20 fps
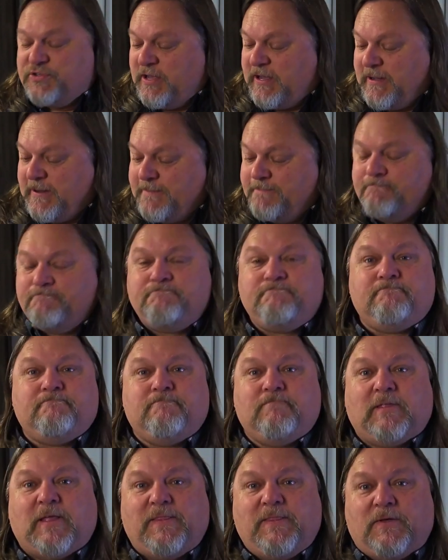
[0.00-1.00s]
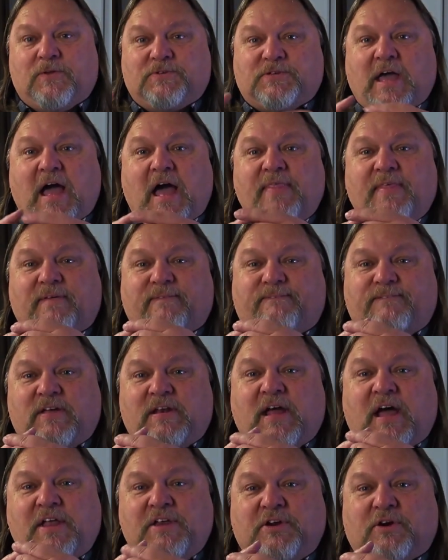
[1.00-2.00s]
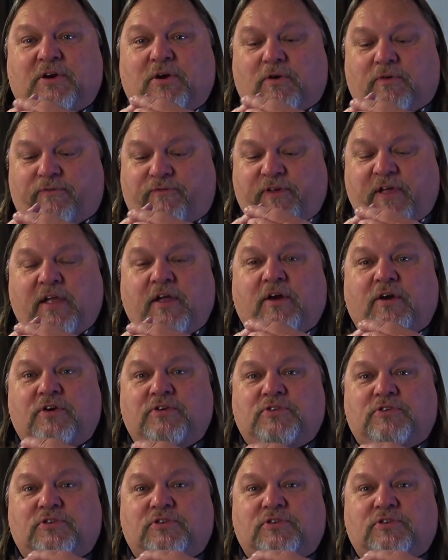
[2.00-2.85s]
kind that fit on your fingers,